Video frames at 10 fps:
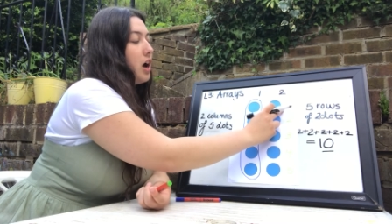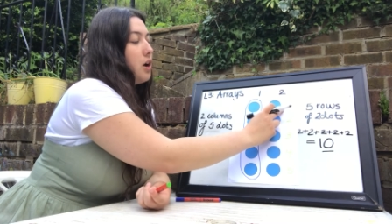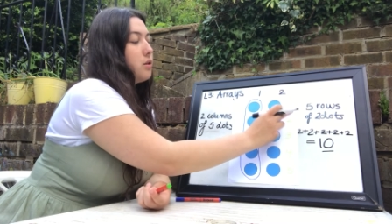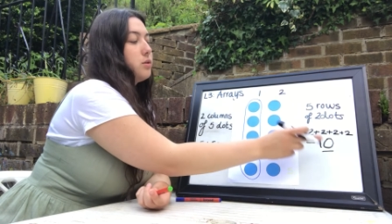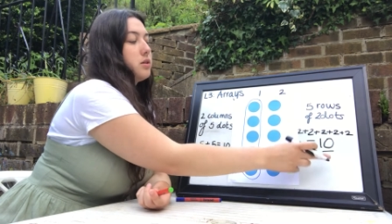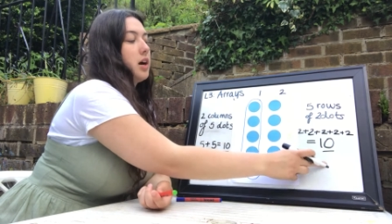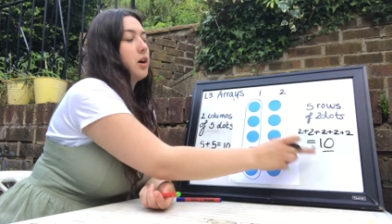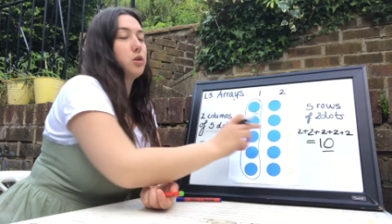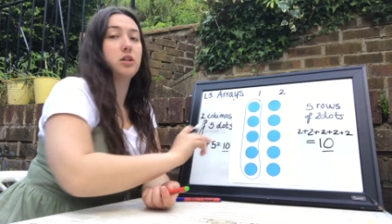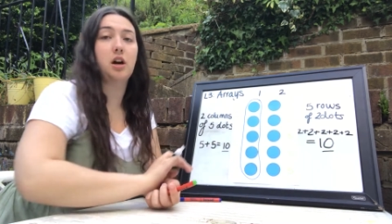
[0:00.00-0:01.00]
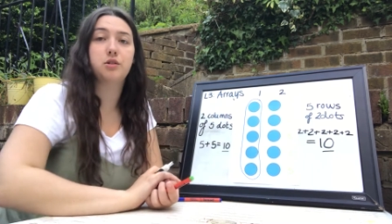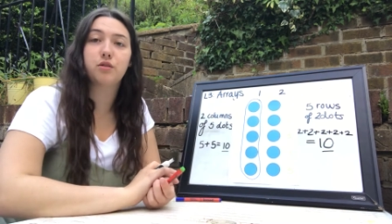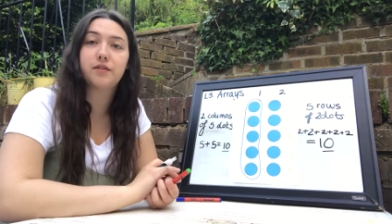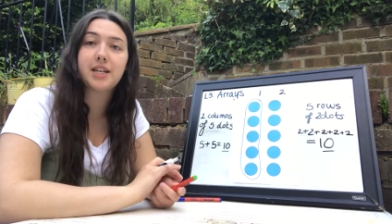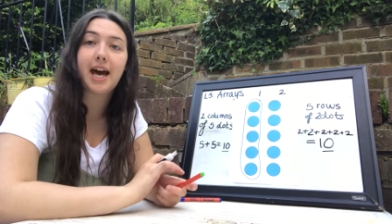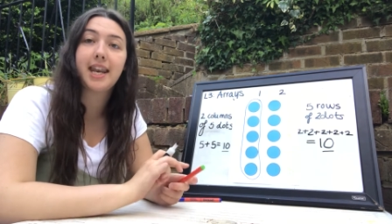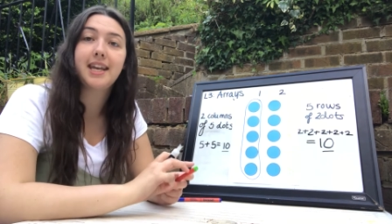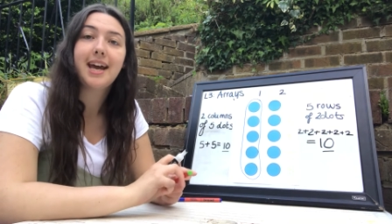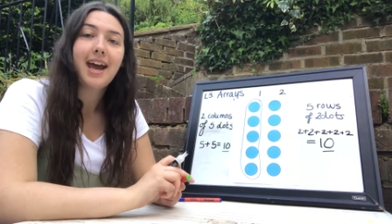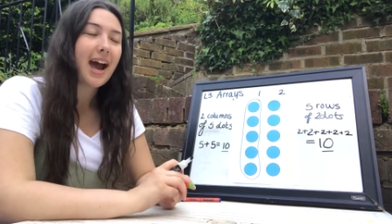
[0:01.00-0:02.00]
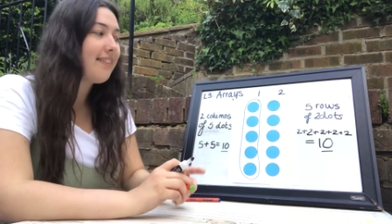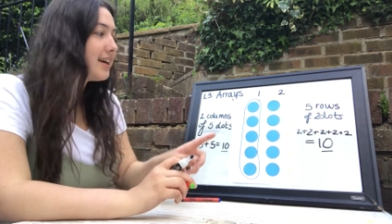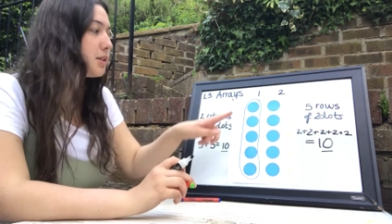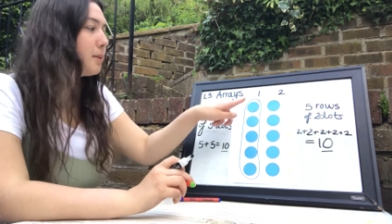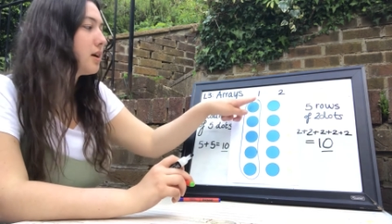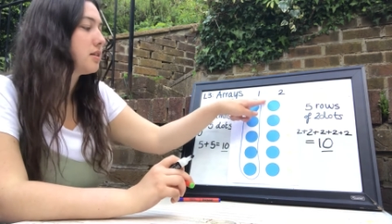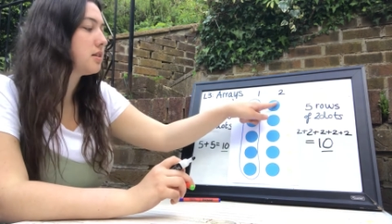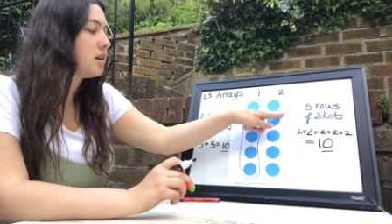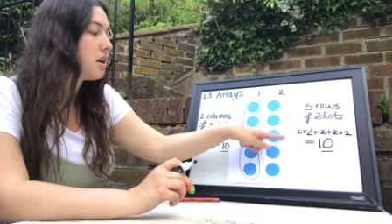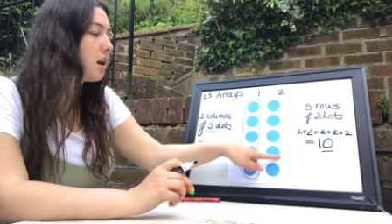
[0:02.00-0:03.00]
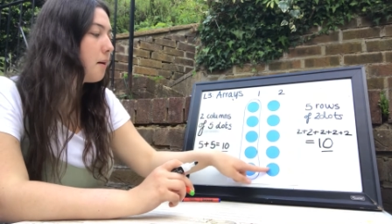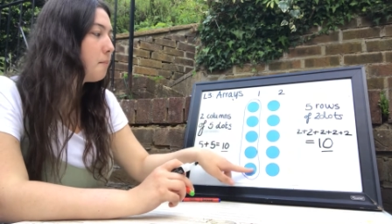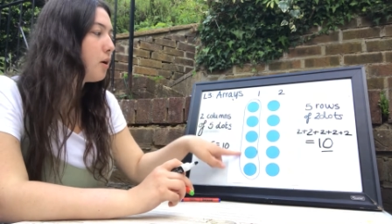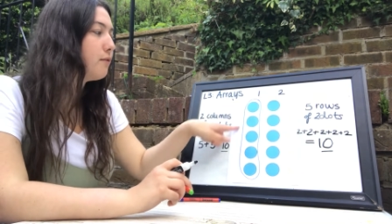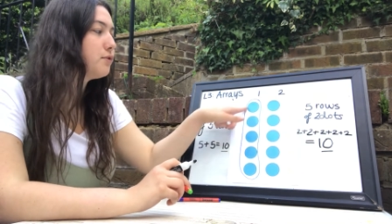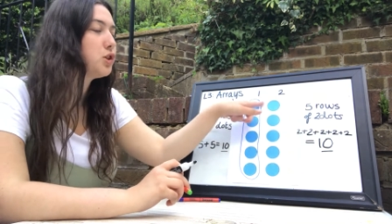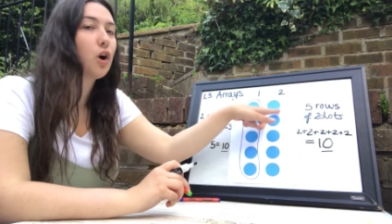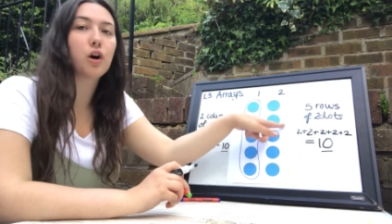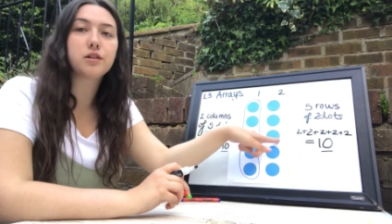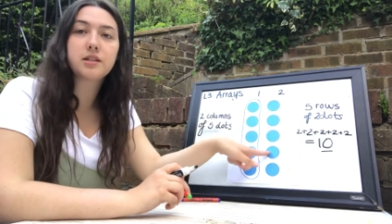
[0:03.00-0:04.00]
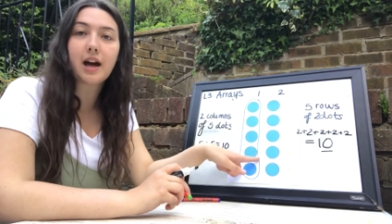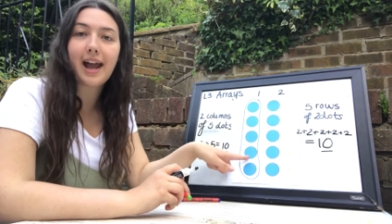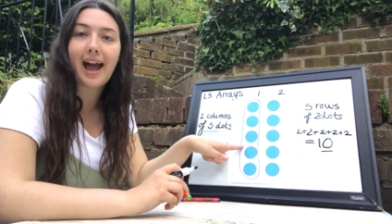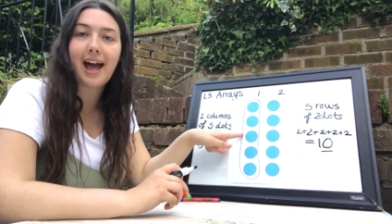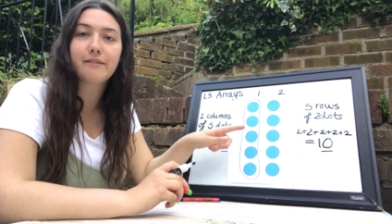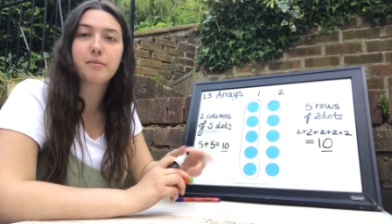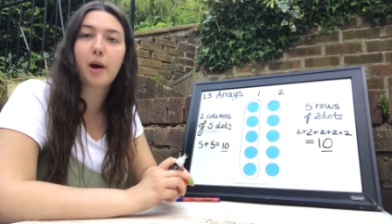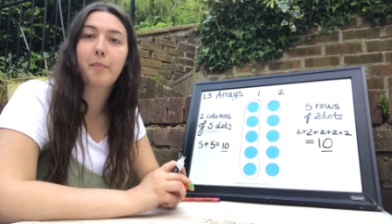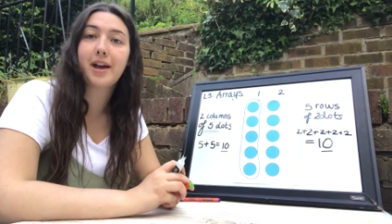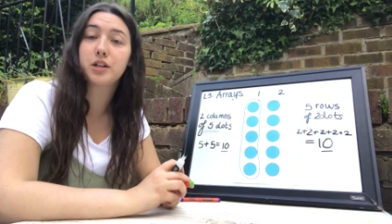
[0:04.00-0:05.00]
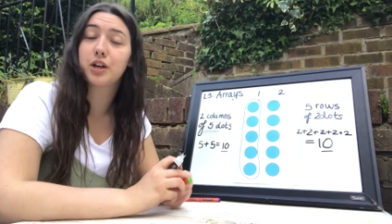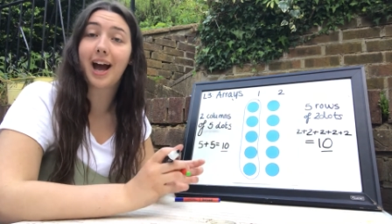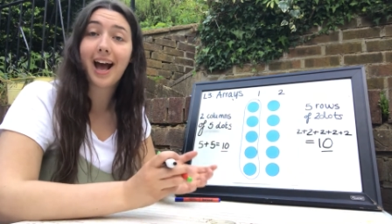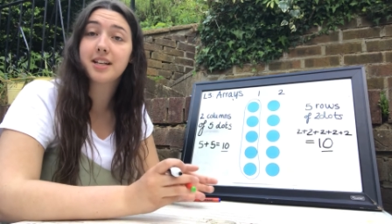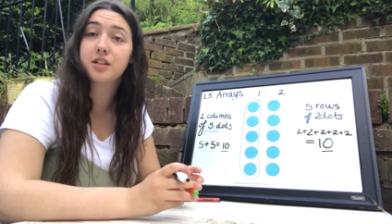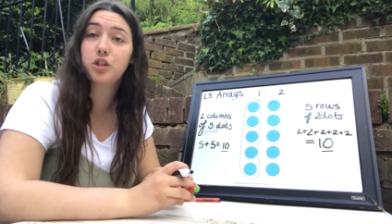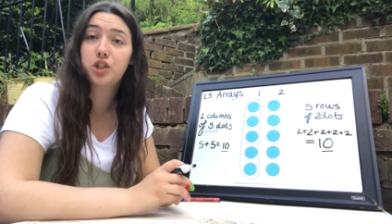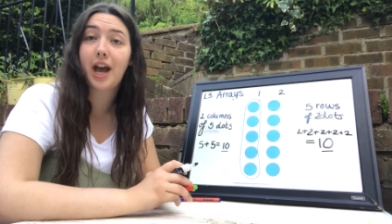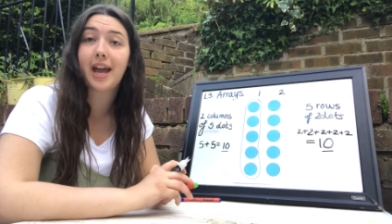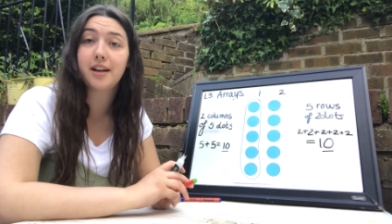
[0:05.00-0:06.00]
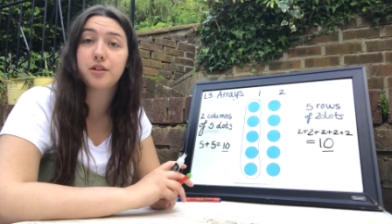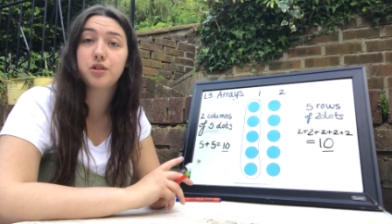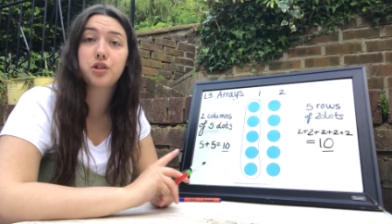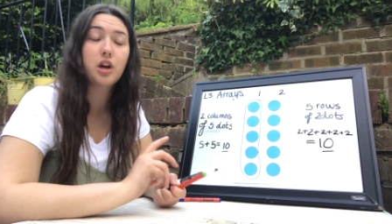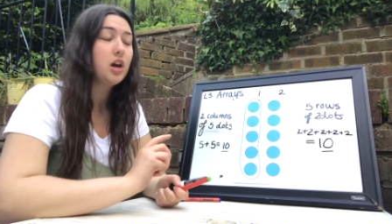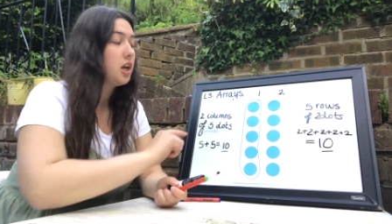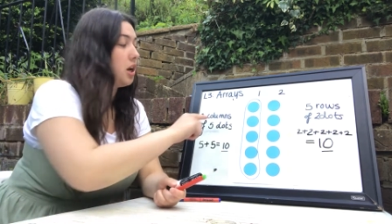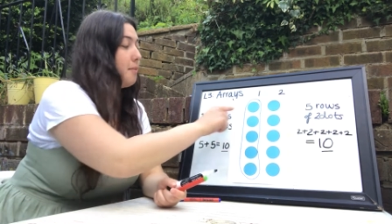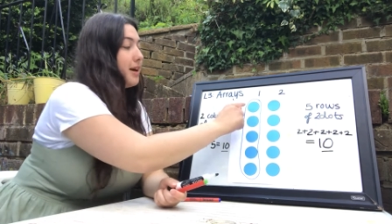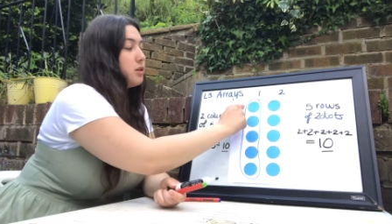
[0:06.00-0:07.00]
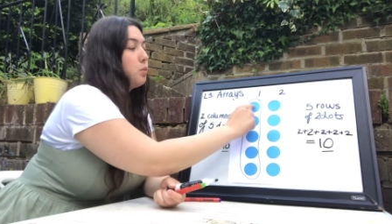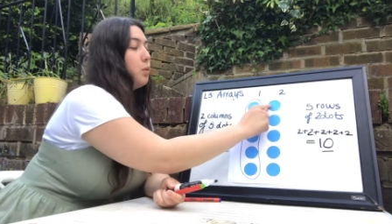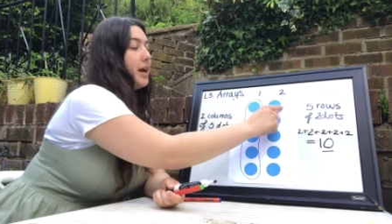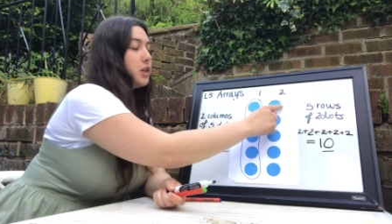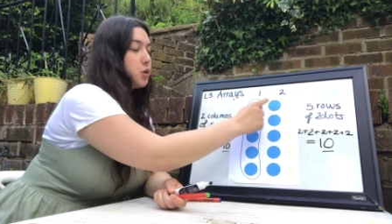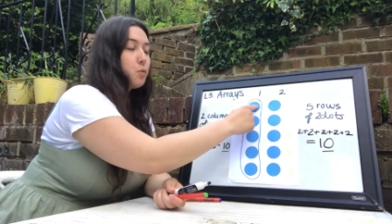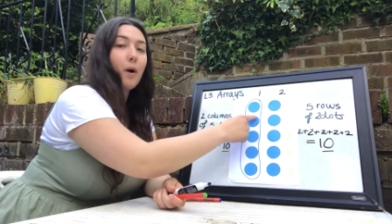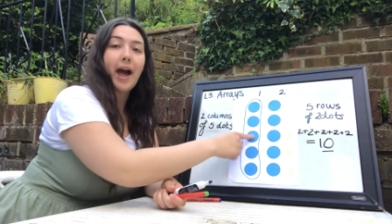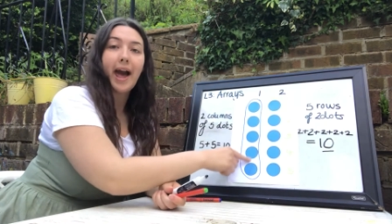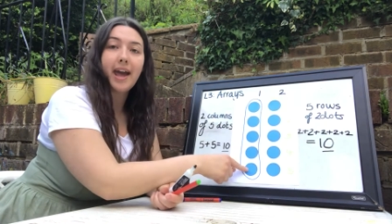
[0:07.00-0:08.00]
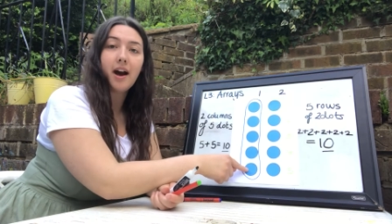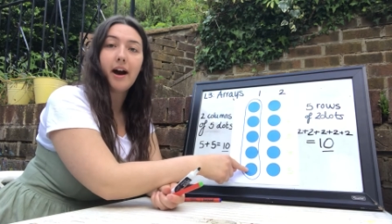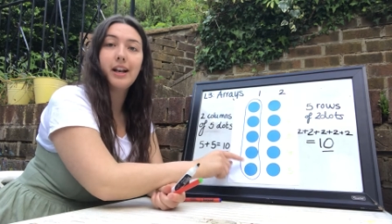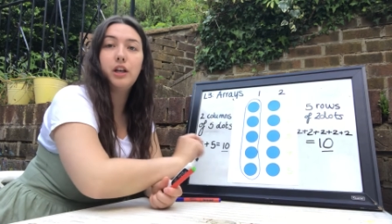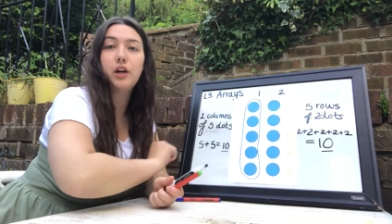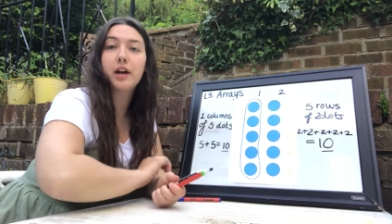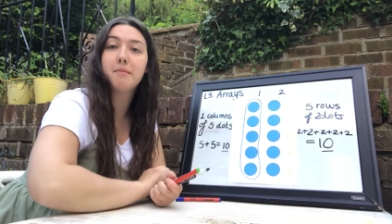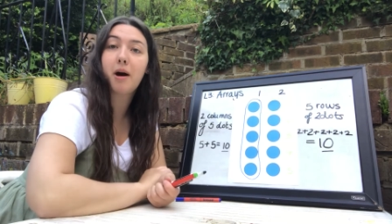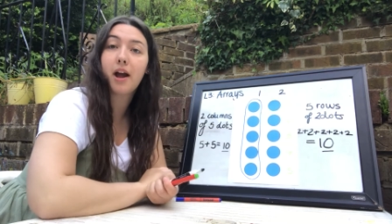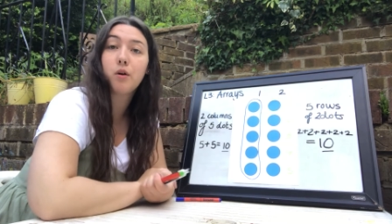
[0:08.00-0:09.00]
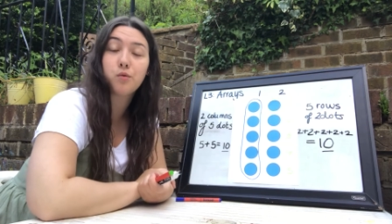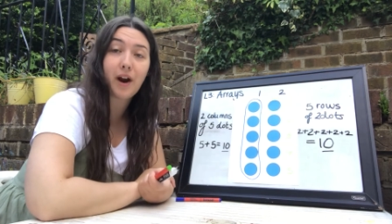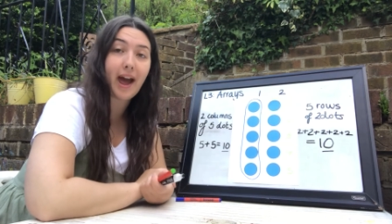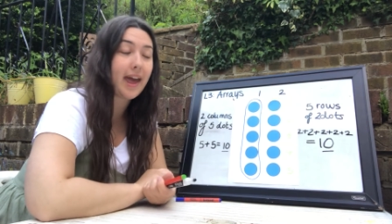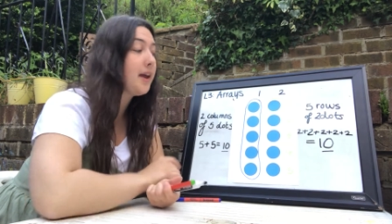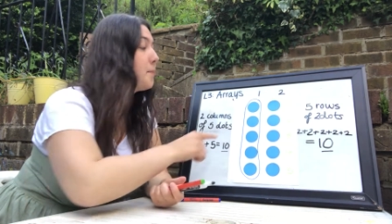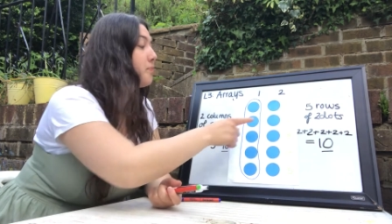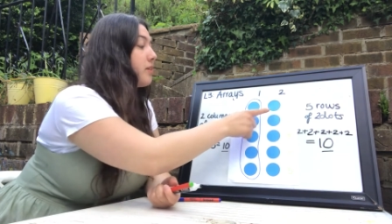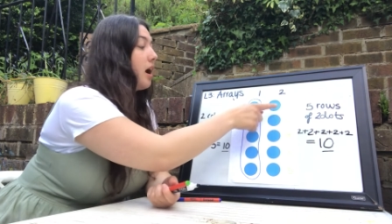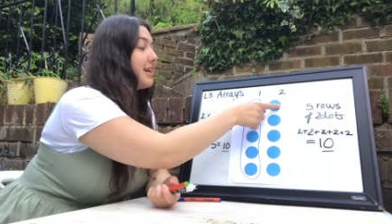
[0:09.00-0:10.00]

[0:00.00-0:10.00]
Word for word: rows, I got an answer of 10. And that's because the number of dots that I have in my picture hasn't changed. No matter which way I look at my array, I